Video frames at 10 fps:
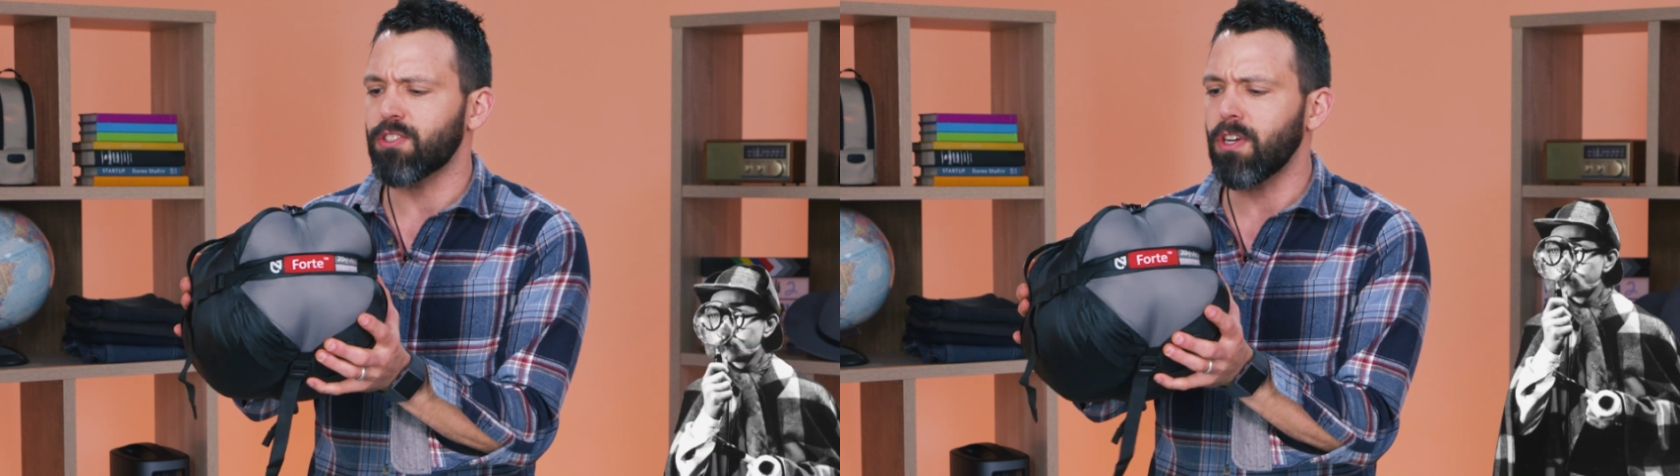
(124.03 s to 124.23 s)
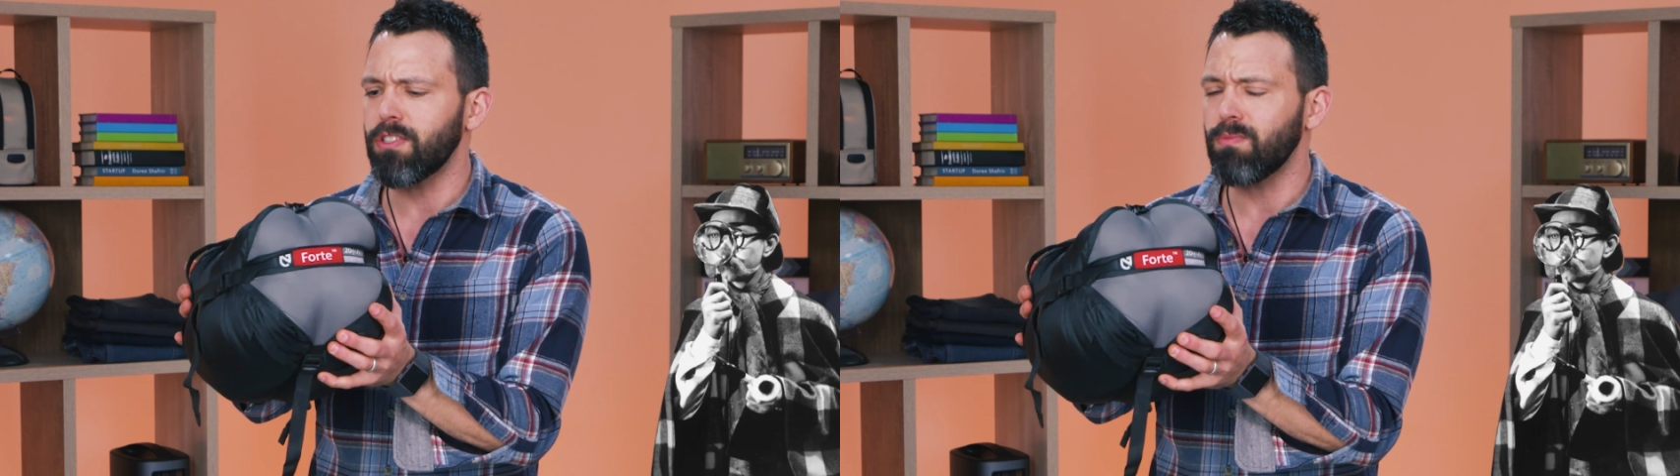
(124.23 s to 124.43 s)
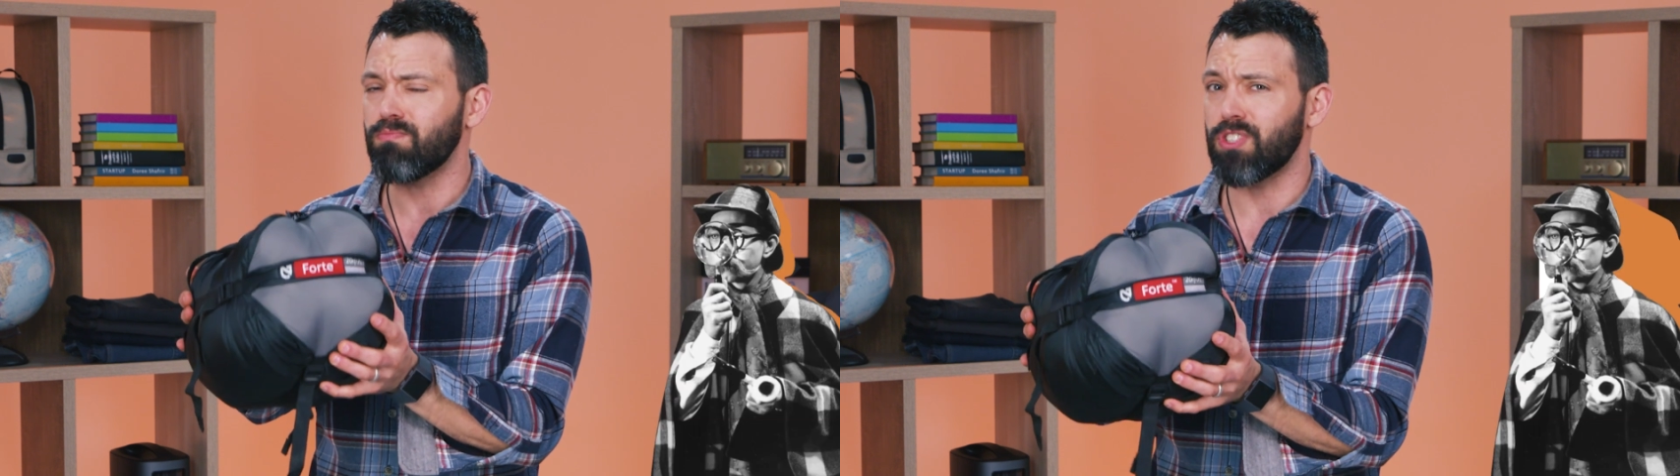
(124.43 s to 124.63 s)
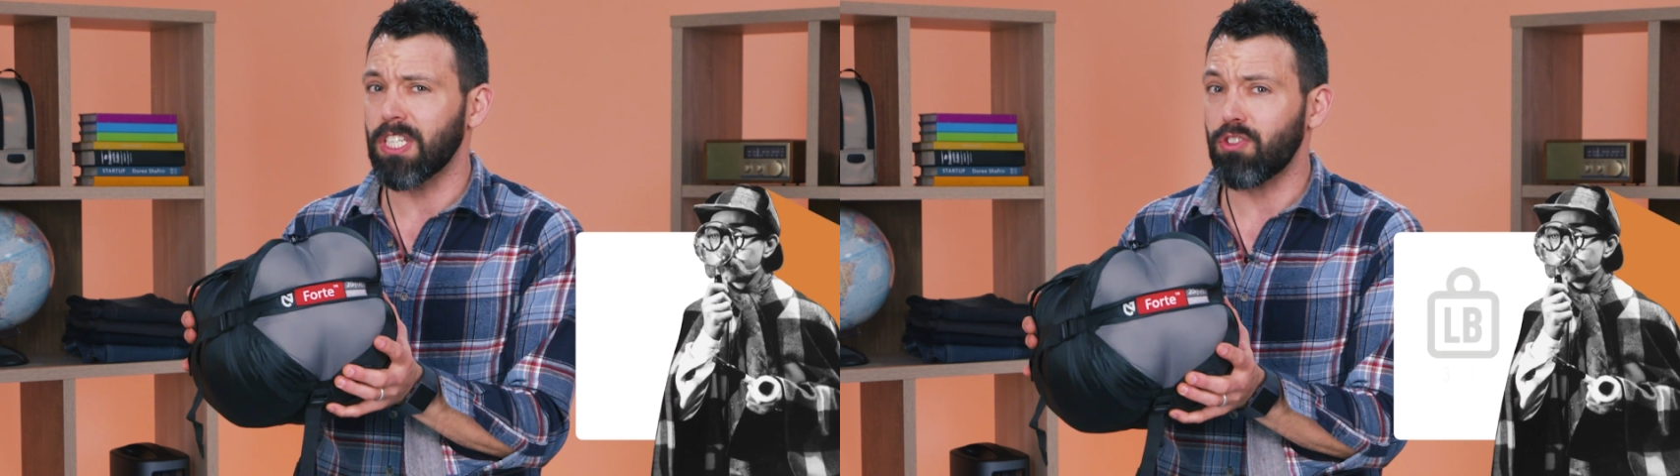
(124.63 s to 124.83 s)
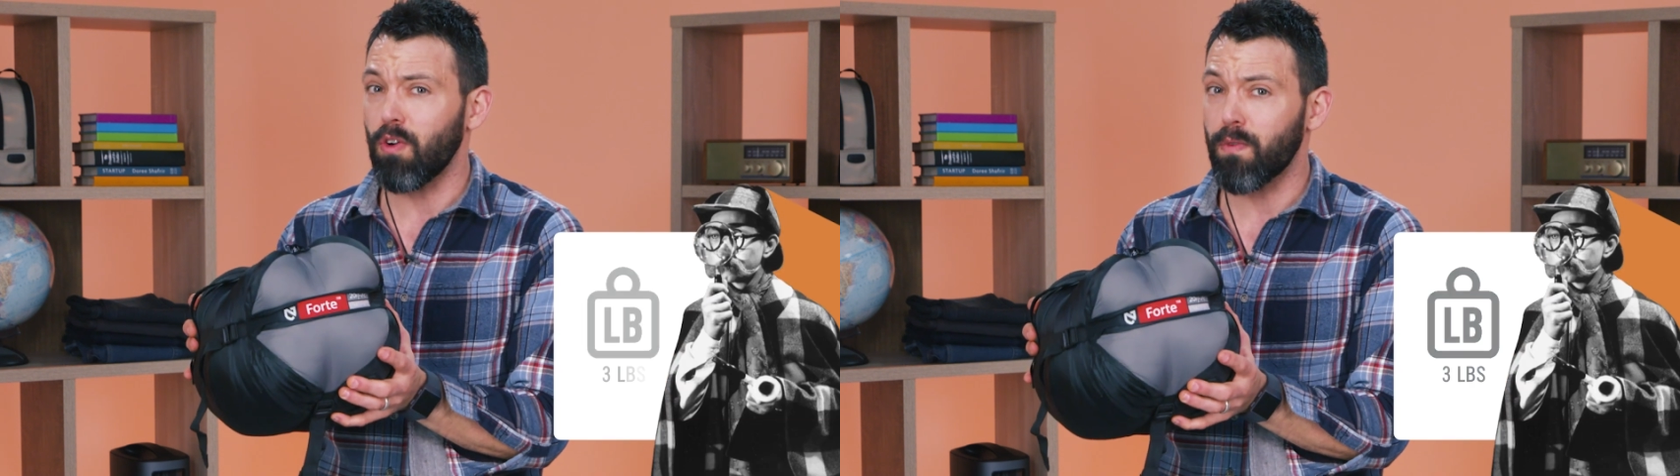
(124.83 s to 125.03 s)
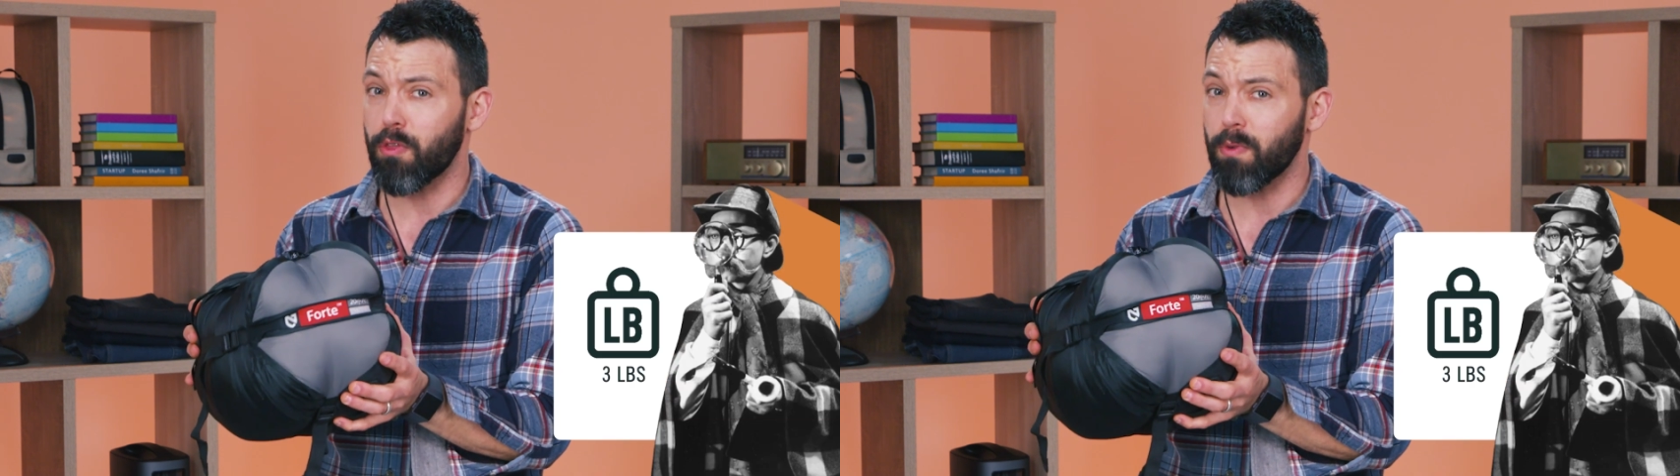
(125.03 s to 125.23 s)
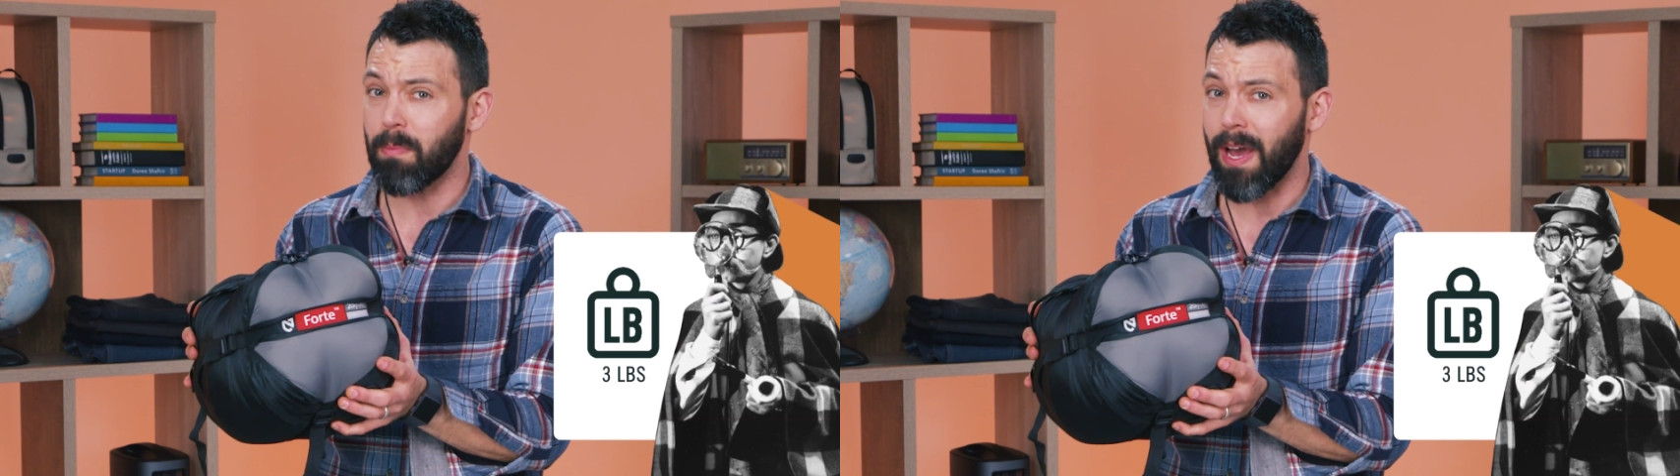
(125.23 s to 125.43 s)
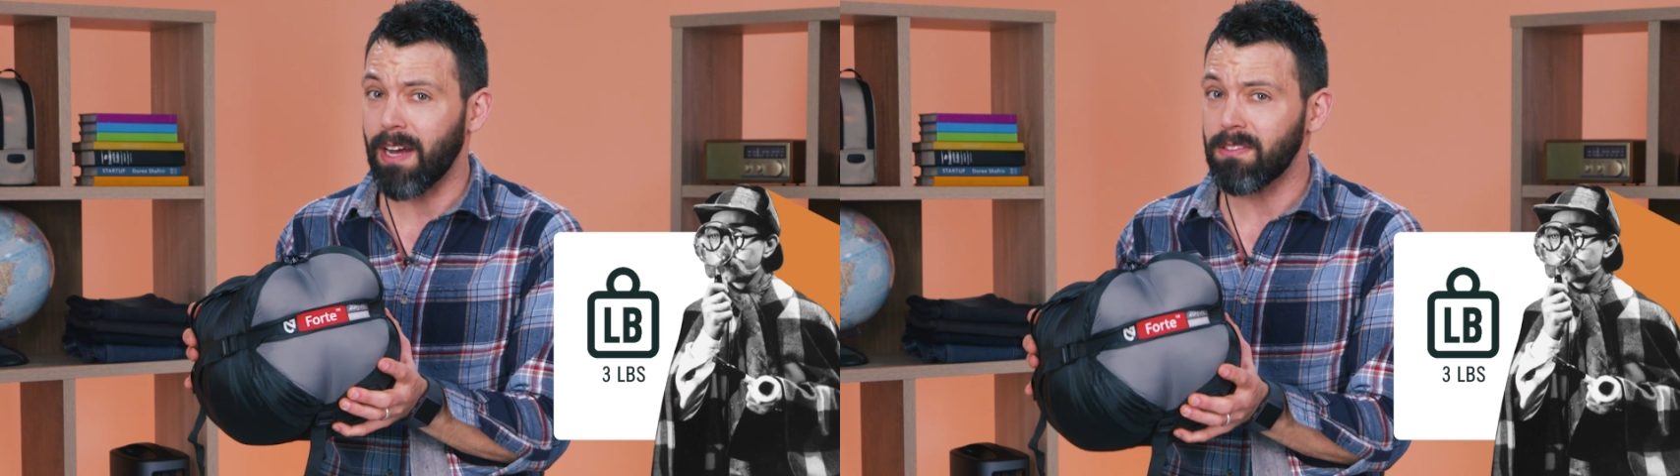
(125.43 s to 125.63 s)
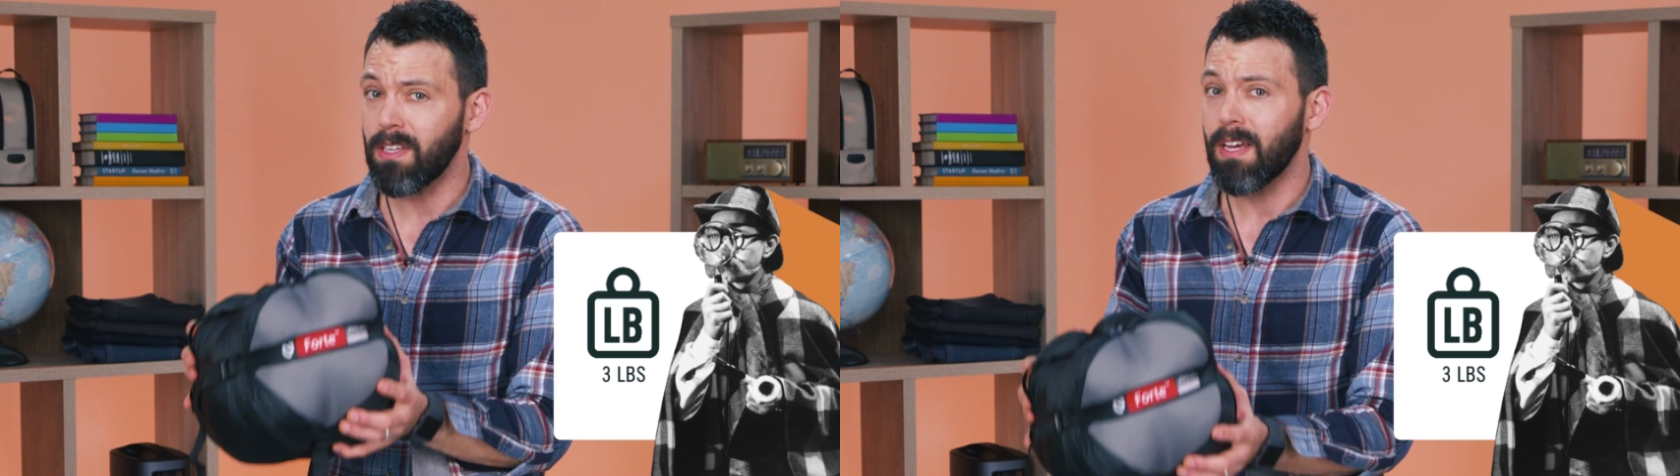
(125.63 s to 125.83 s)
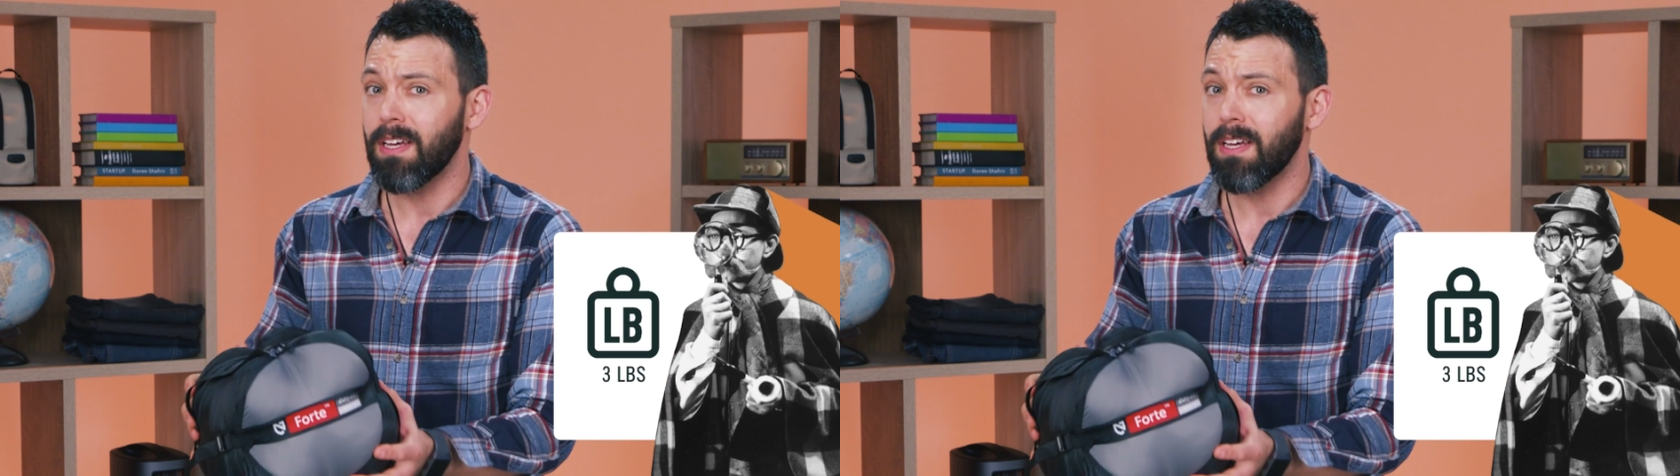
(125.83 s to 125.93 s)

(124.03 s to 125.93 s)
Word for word: It's also just over three pounds.